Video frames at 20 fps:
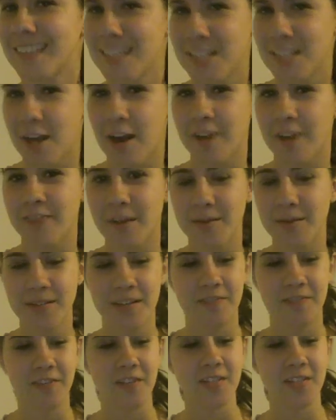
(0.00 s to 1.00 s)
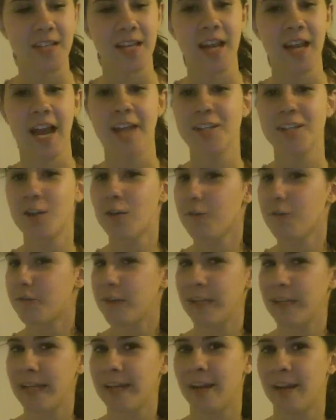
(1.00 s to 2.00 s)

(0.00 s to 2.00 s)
Sorry if that was confusing. I don't feel like